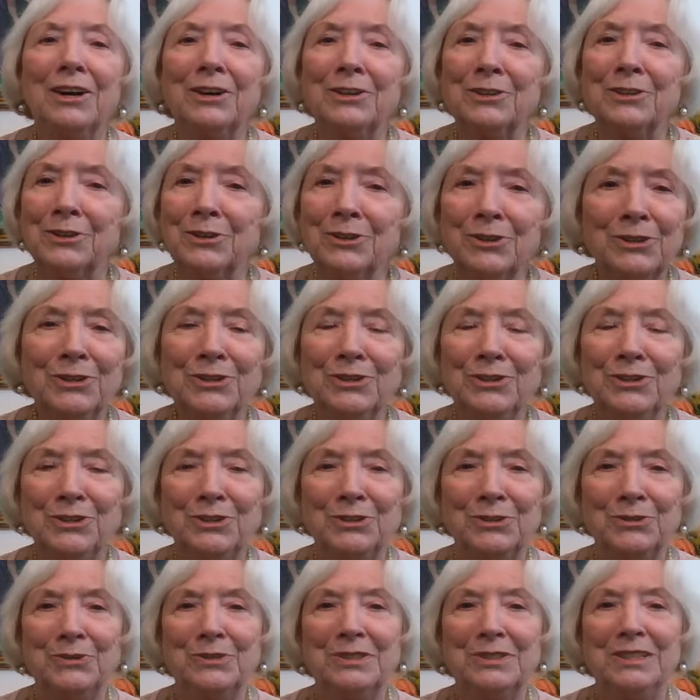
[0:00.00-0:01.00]
urge
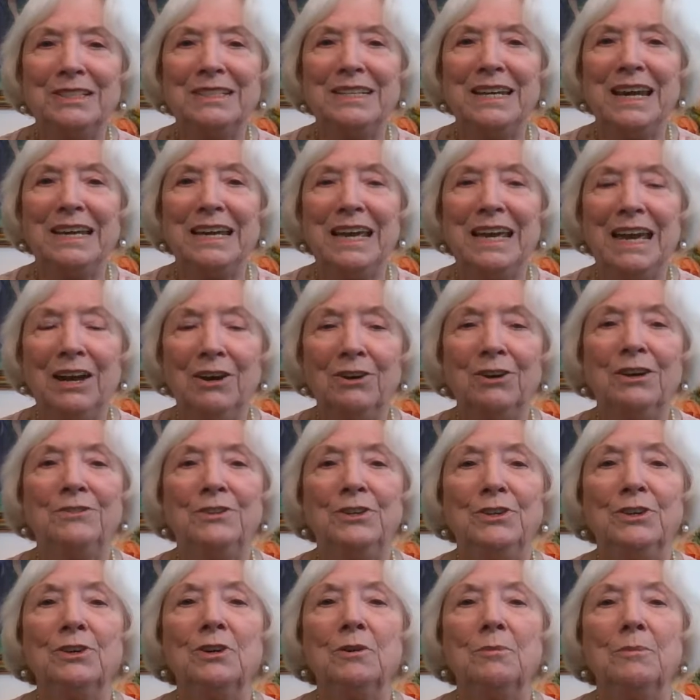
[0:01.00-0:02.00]
you to take care
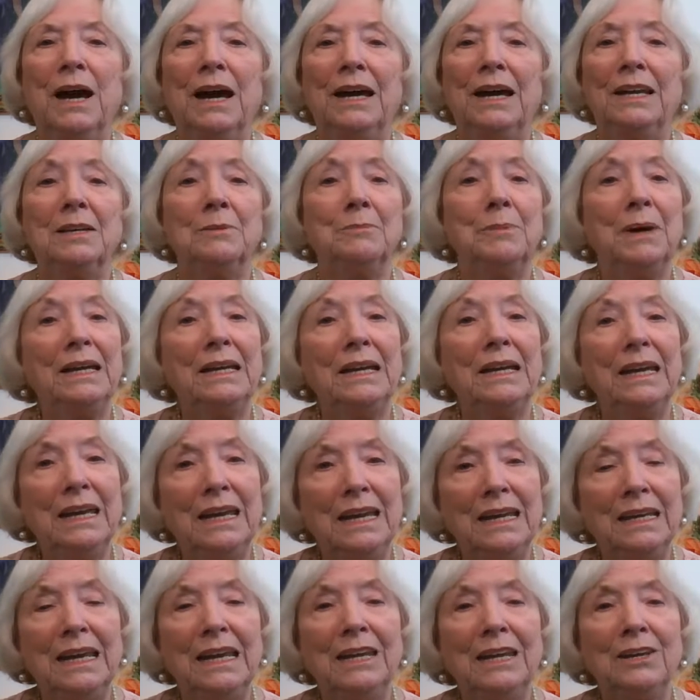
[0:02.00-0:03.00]
of your body by
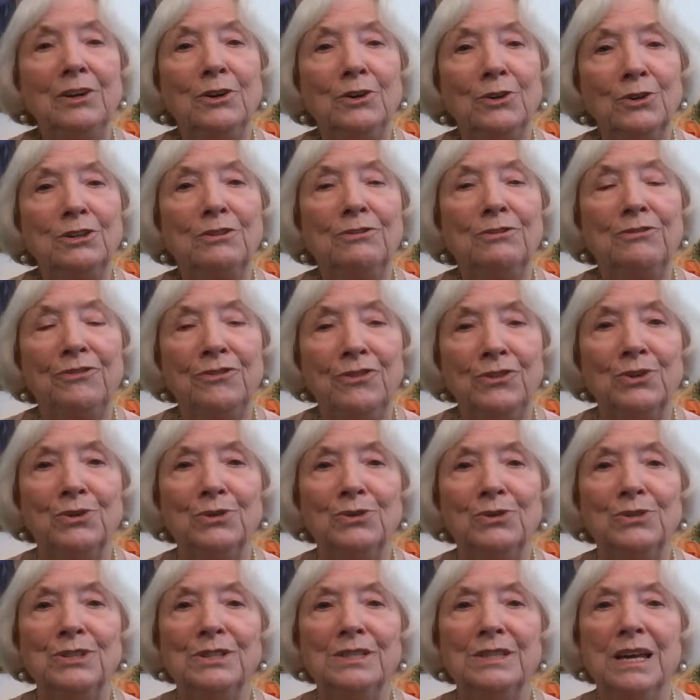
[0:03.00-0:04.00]
eating good
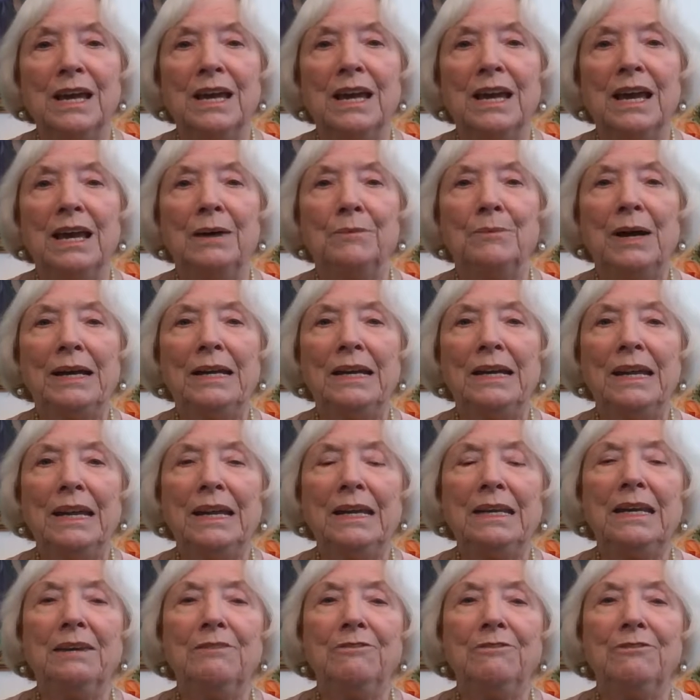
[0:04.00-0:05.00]
foods, by
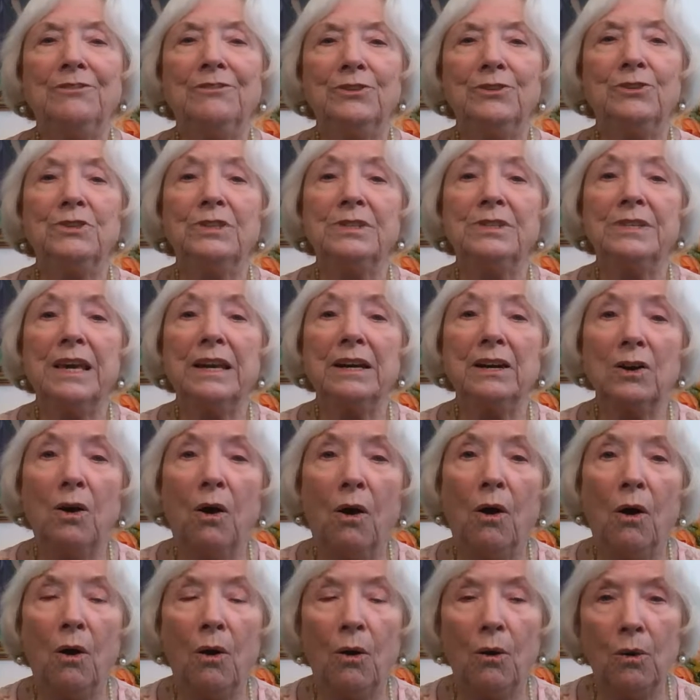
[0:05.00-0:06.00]
eating foods that are
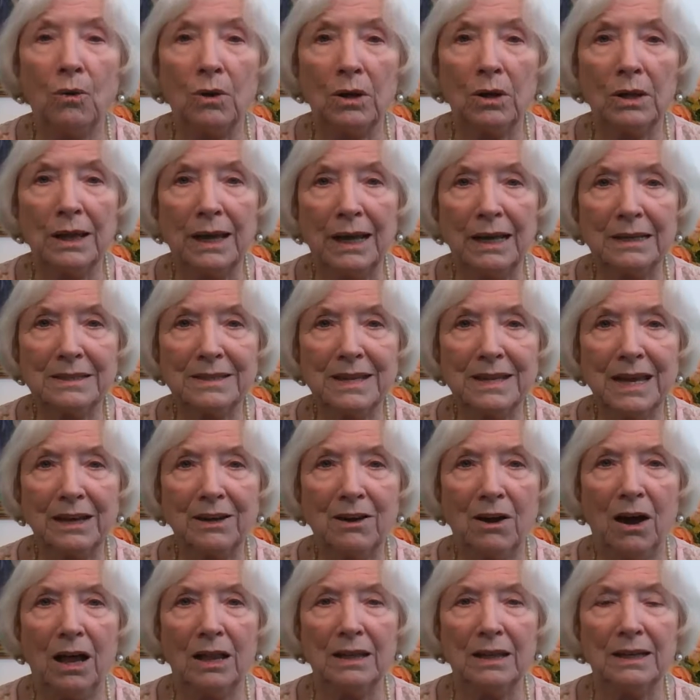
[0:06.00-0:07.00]
whole, as they
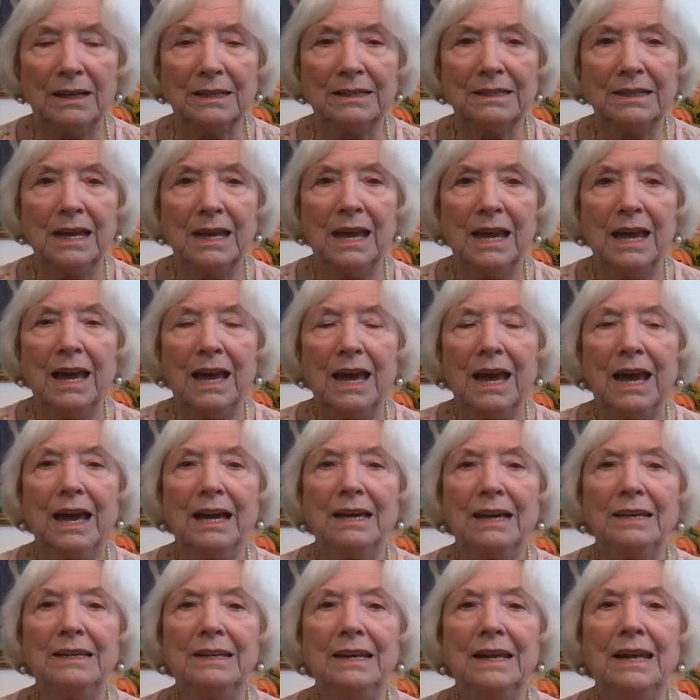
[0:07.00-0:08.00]
call it,
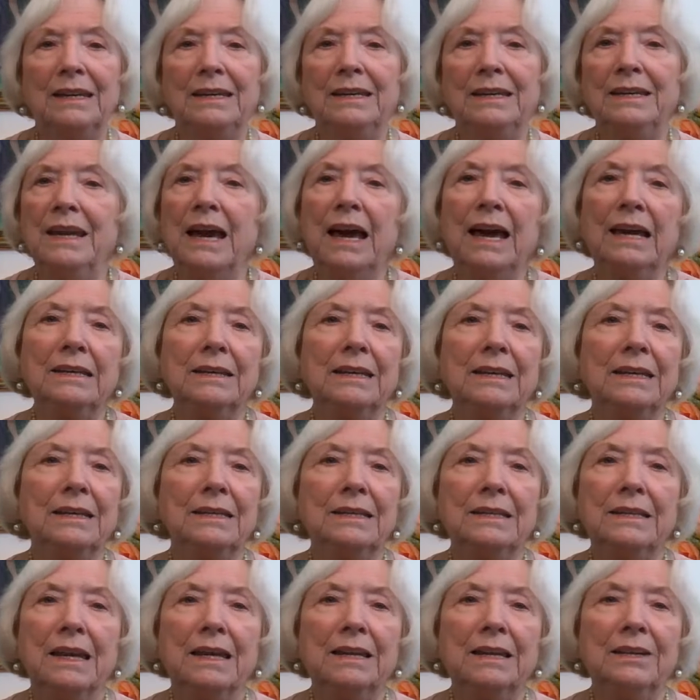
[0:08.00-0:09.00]
and not
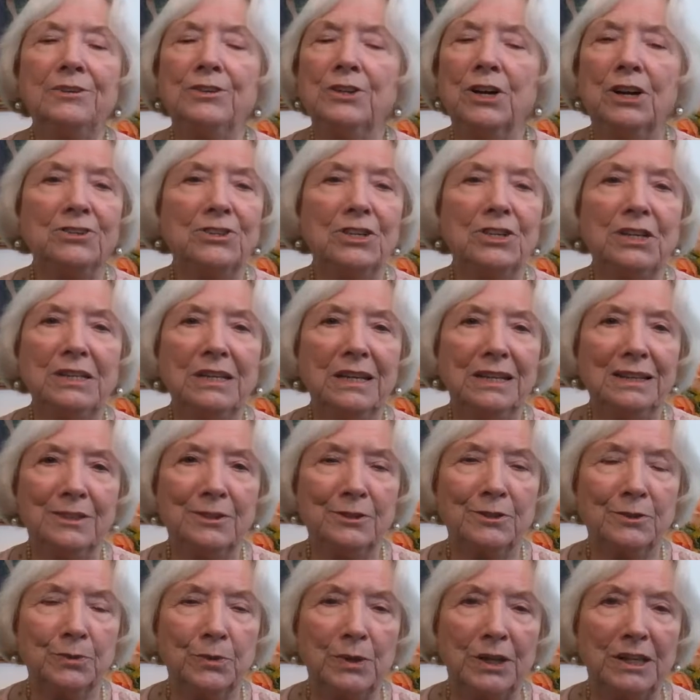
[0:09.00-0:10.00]
indulging in
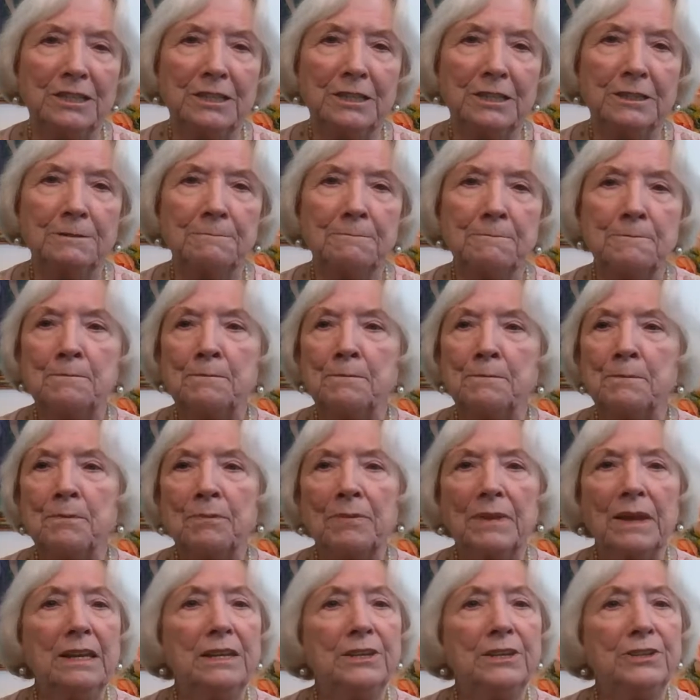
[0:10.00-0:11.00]
sweets.
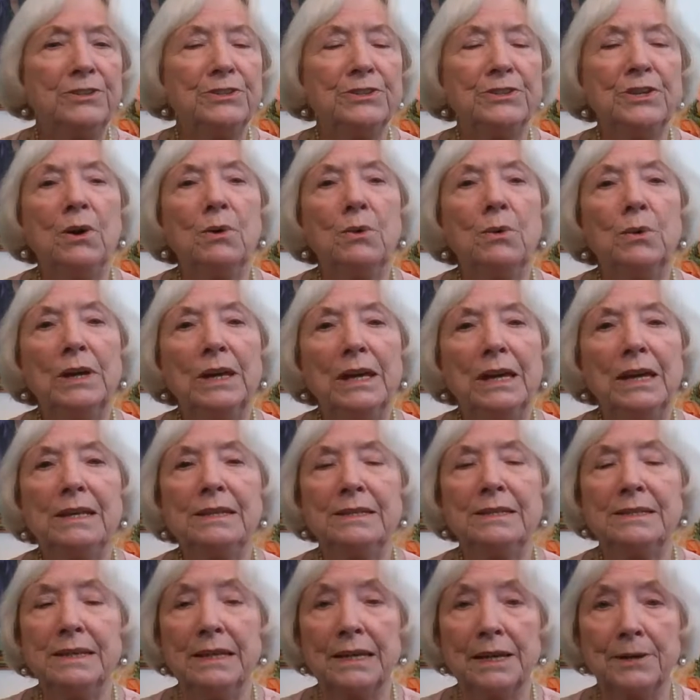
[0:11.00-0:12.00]
It is so
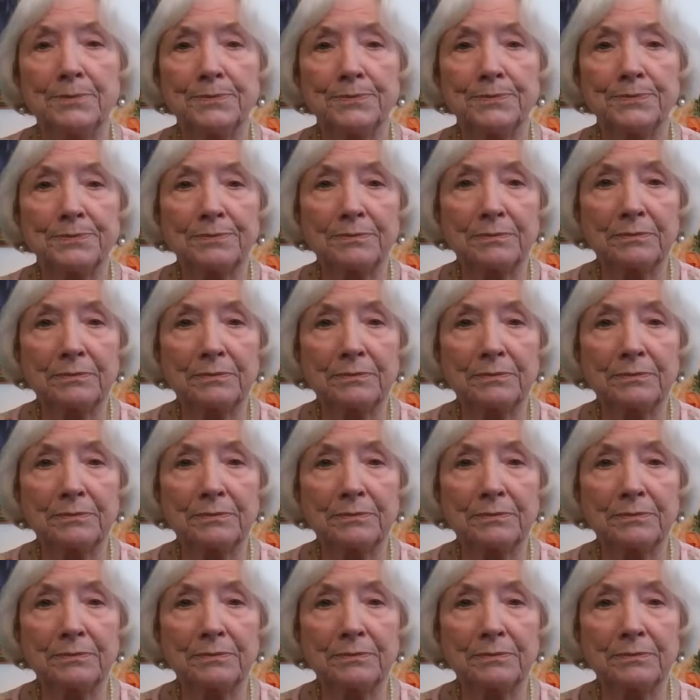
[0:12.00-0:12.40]
easy